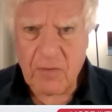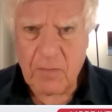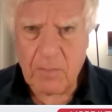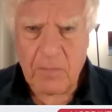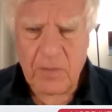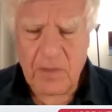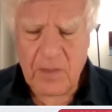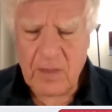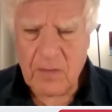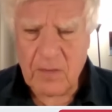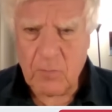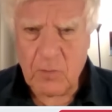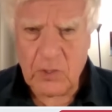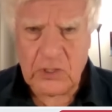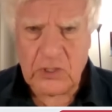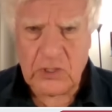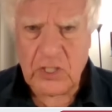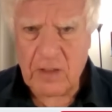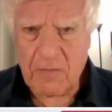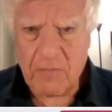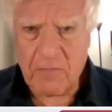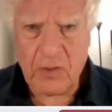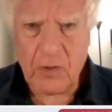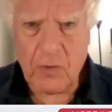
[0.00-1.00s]
from
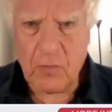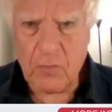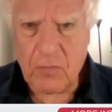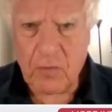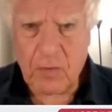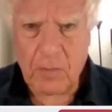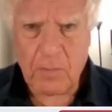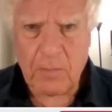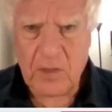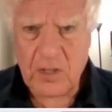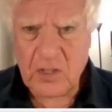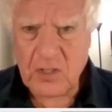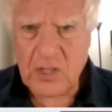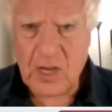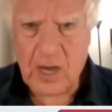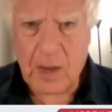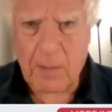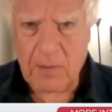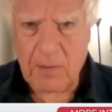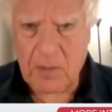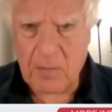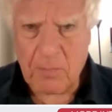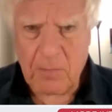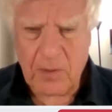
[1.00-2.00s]
which they flew from the
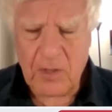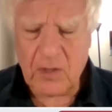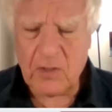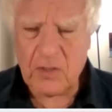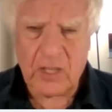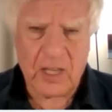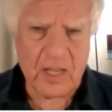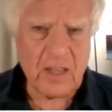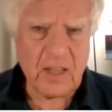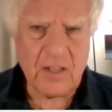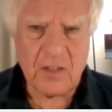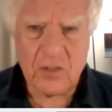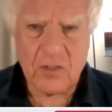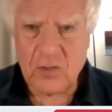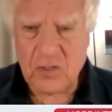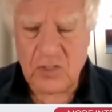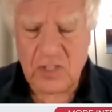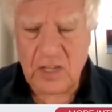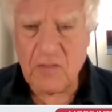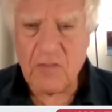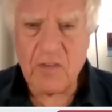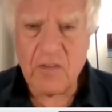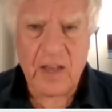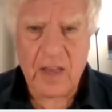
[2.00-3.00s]
top of the building.
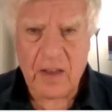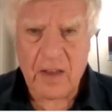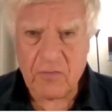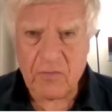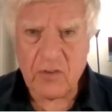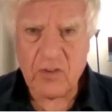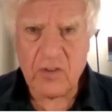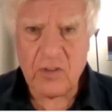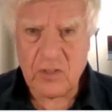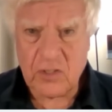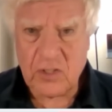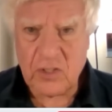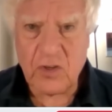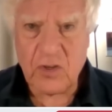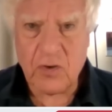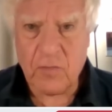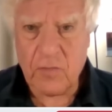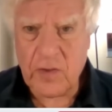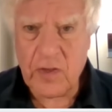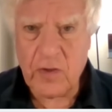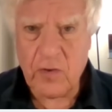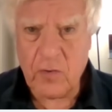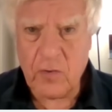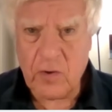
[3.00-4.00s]
This was even after the
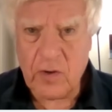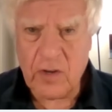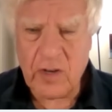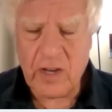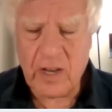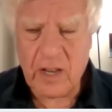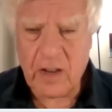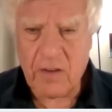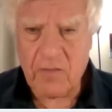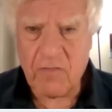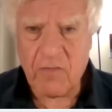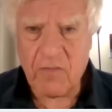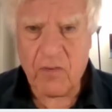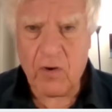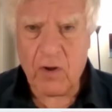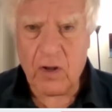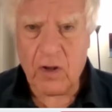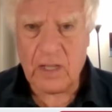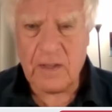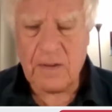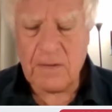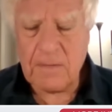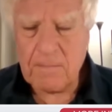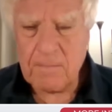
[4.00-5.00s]
Soviet Union had
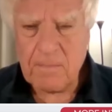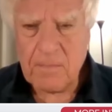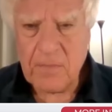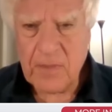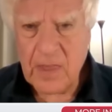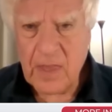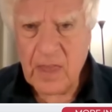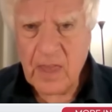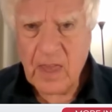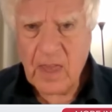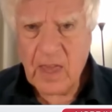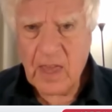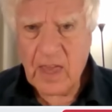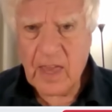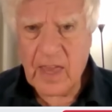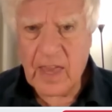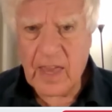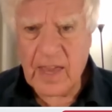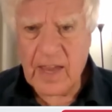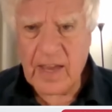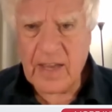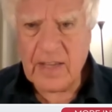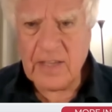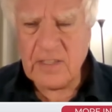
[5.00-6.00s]
fallen.
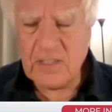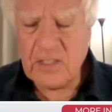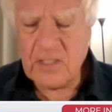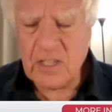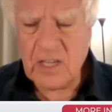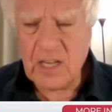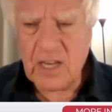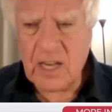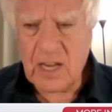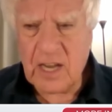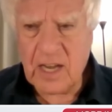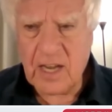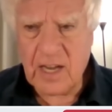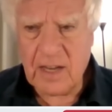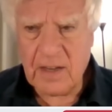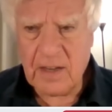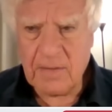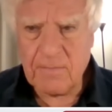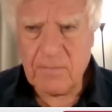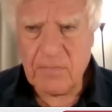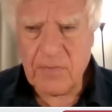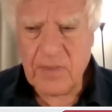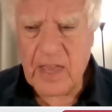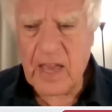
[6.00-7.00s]
And
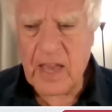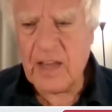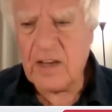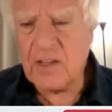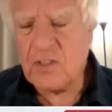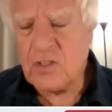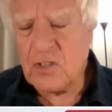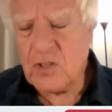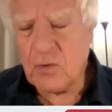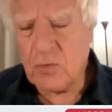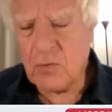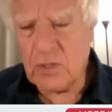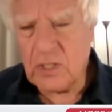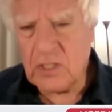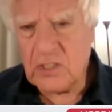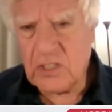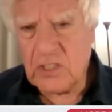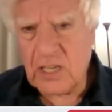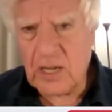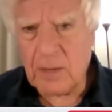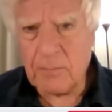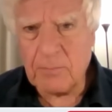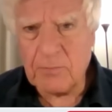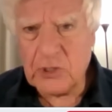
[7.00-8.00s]

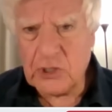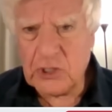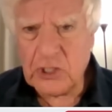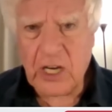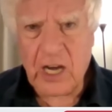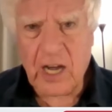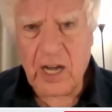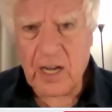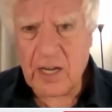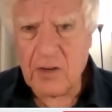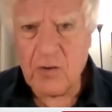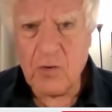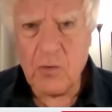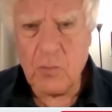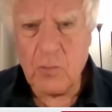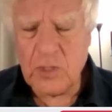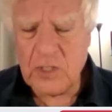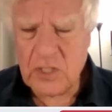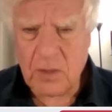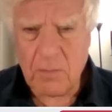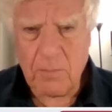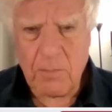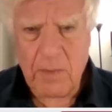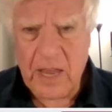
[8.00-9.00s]
Anatoly Sobchak,
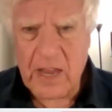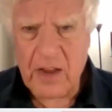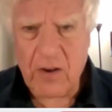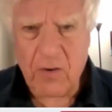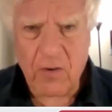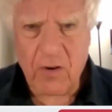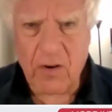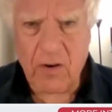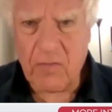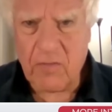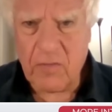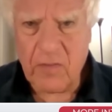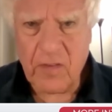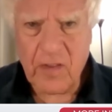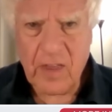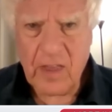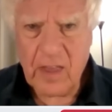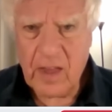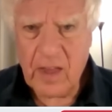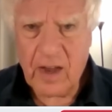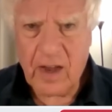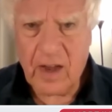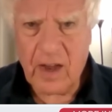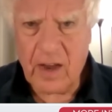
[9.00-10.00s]
who was the mayor
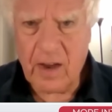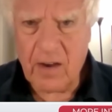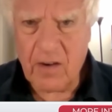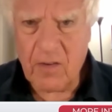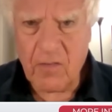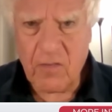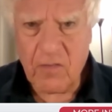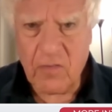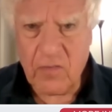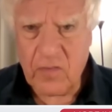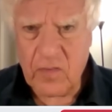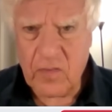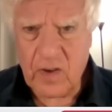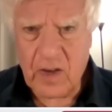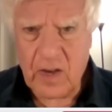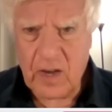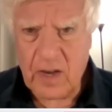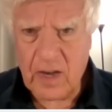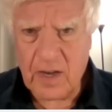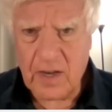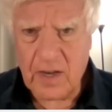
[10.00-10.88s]
of